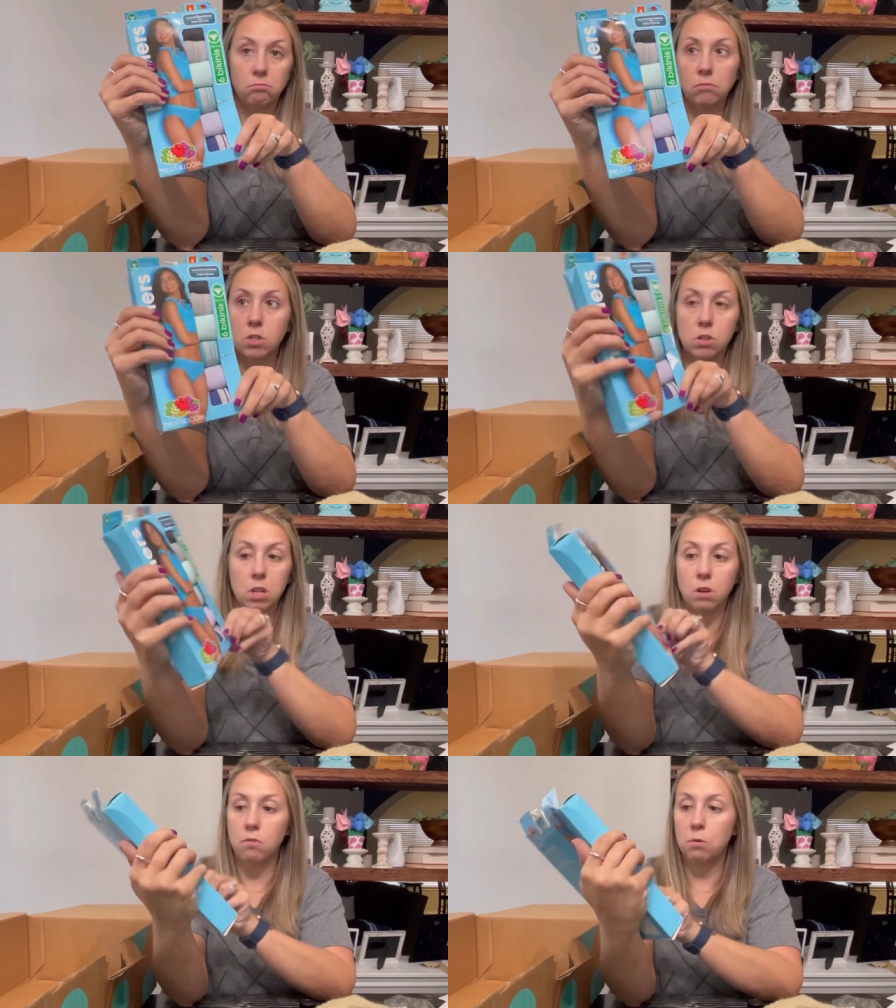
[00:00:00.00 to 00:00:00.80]
There's nothing
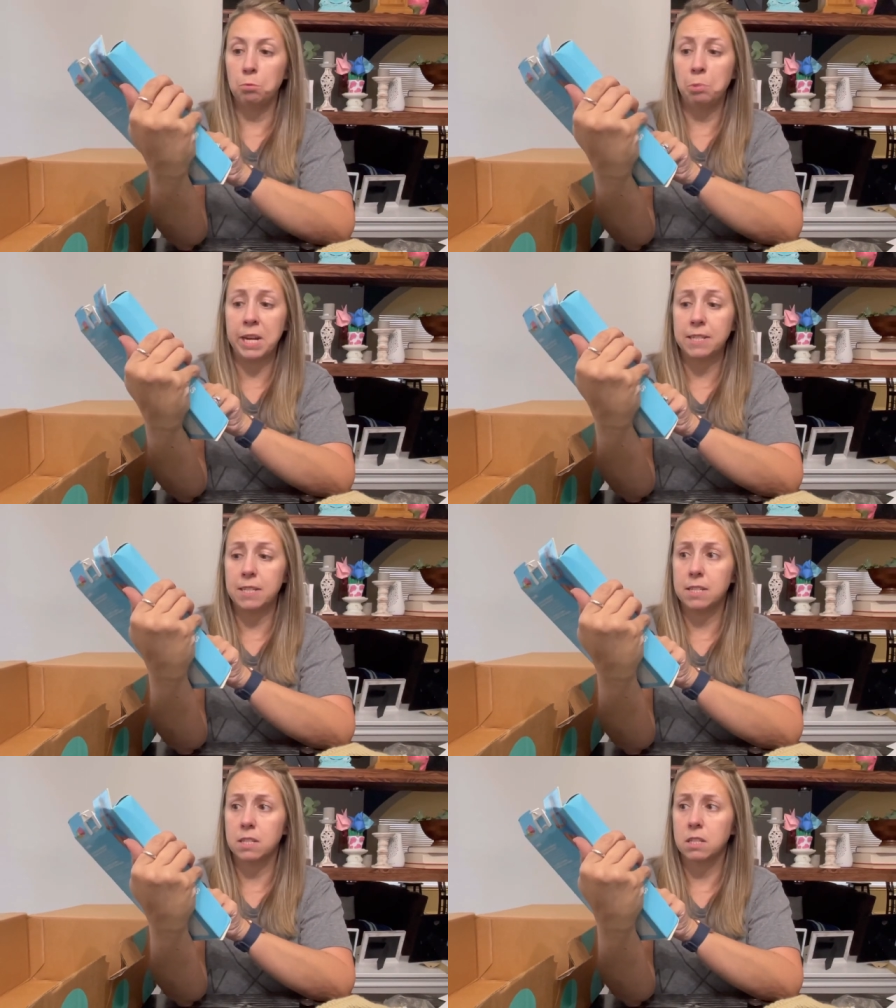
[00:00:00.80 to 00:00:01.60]
Just wrong with panties.
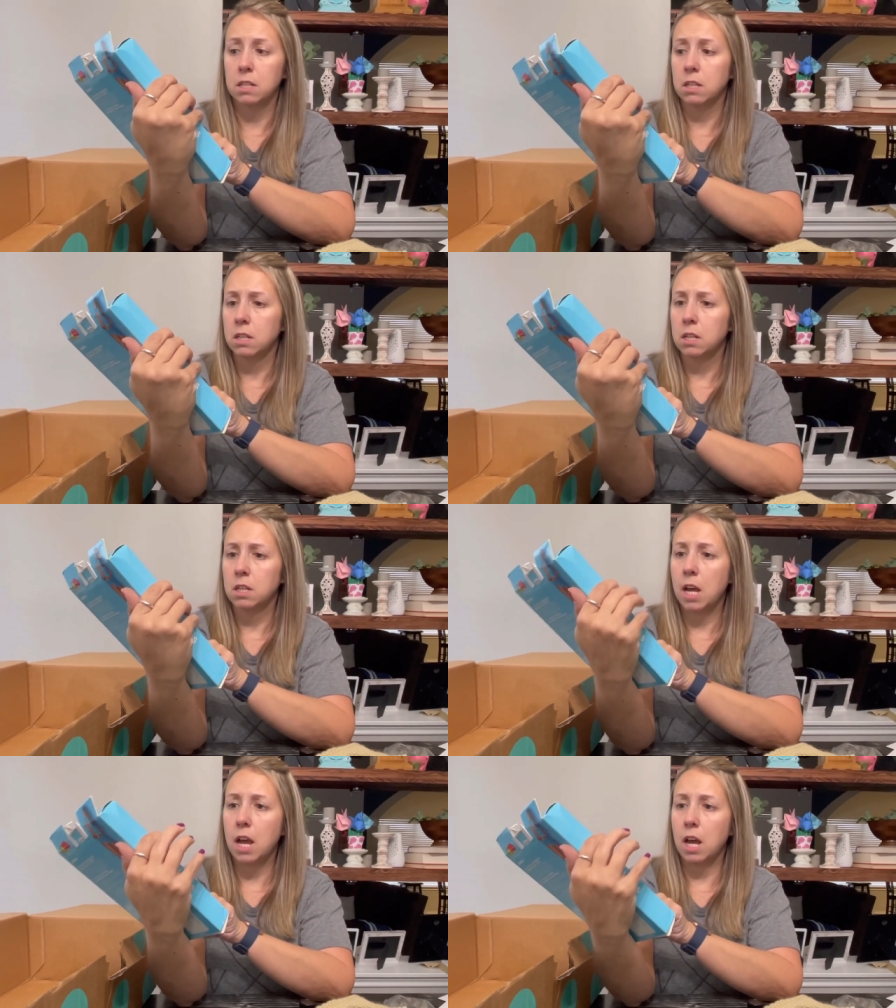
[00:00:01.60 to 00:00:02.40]
Underwear.
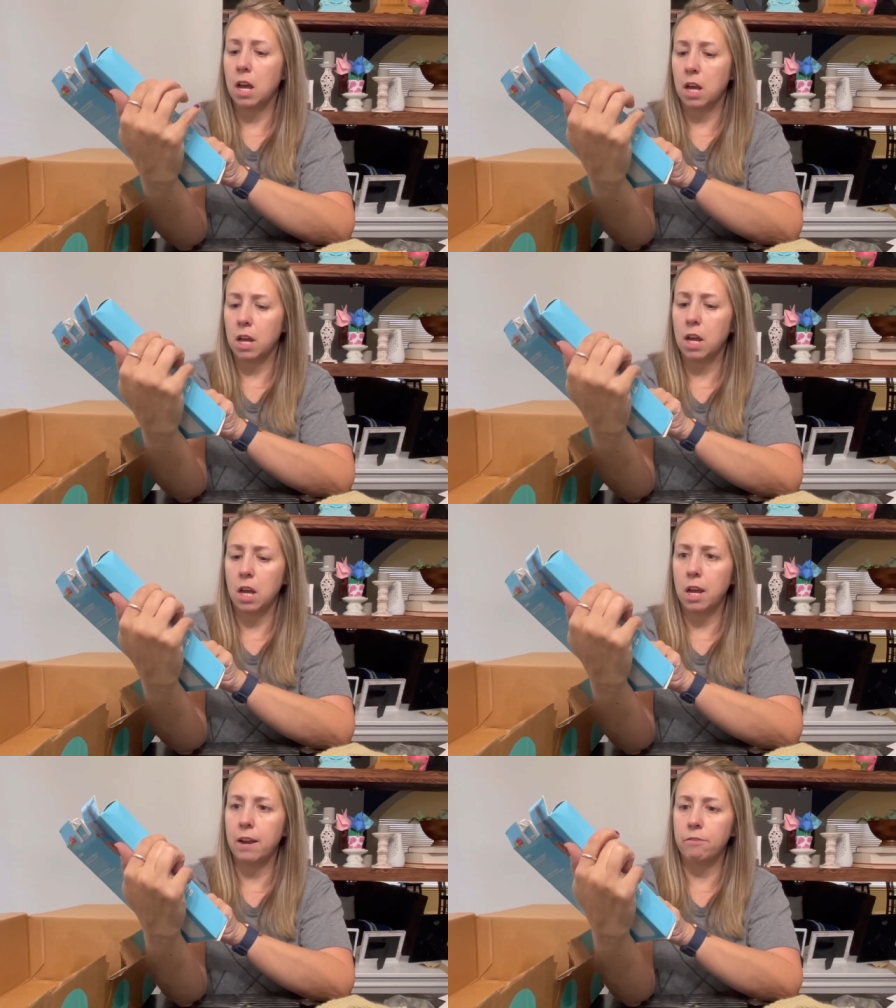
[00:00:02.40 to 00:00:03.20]
It's yeah.
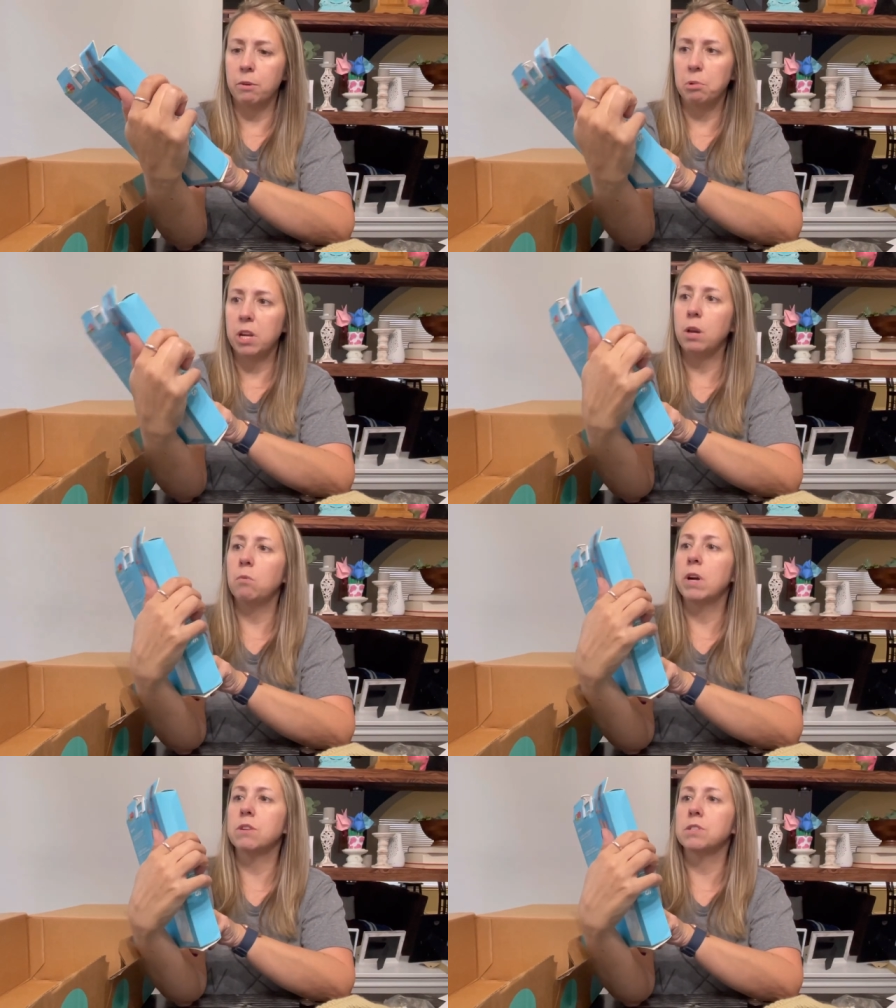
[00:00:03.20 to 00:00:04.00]
underwear. Everybody panties.
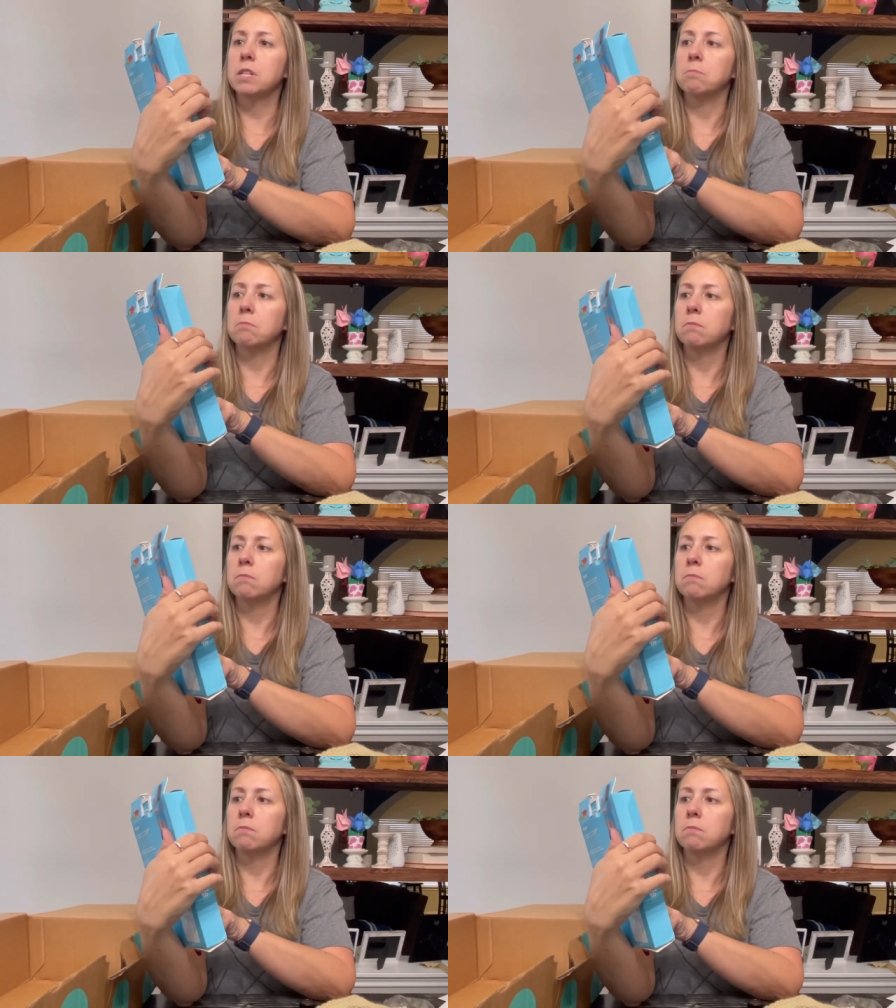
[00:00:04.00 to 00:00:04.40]
wears them.